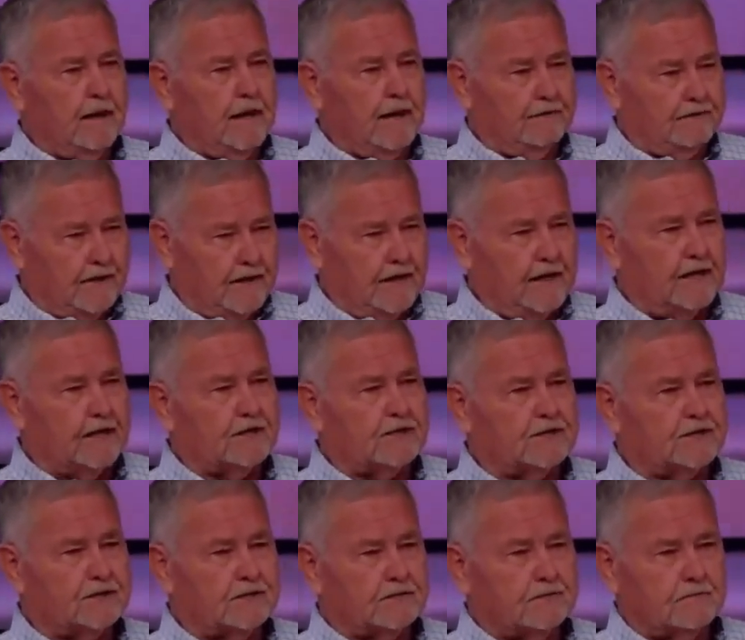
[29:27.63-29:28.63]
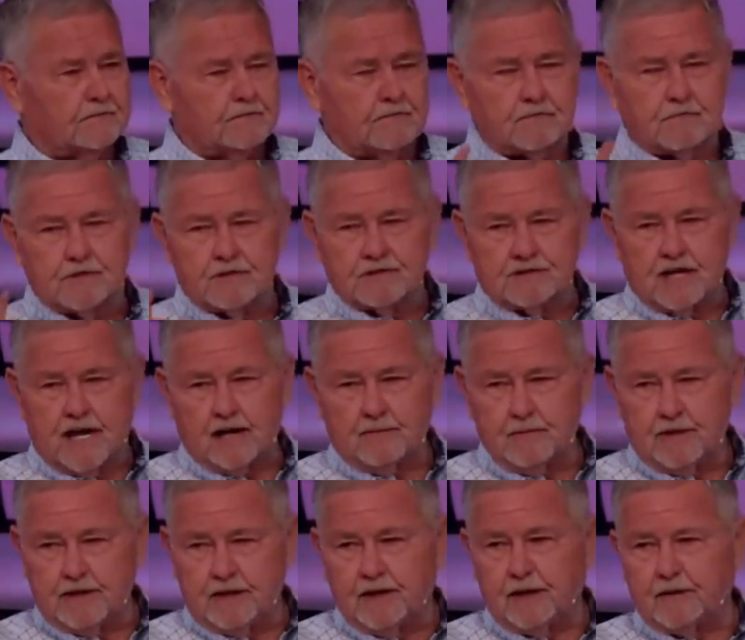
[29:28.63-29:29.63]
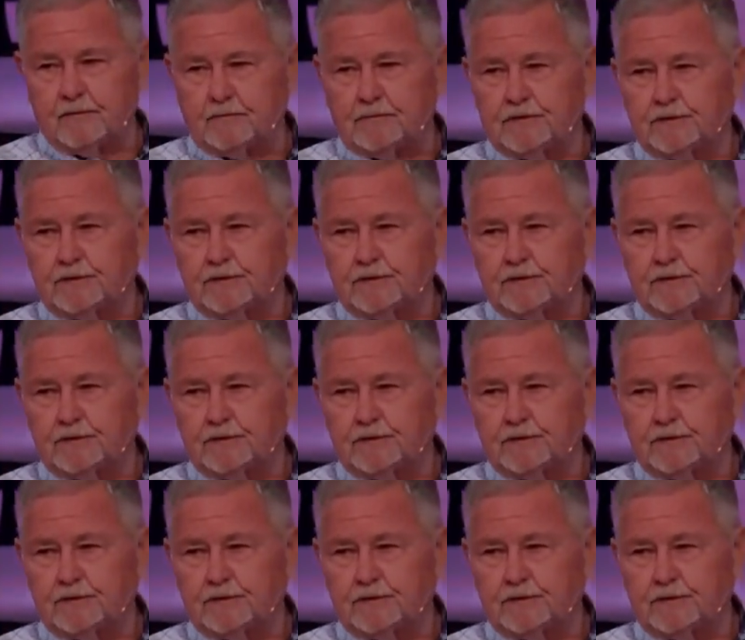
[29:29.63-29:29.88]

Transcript: And if it is, sign me up.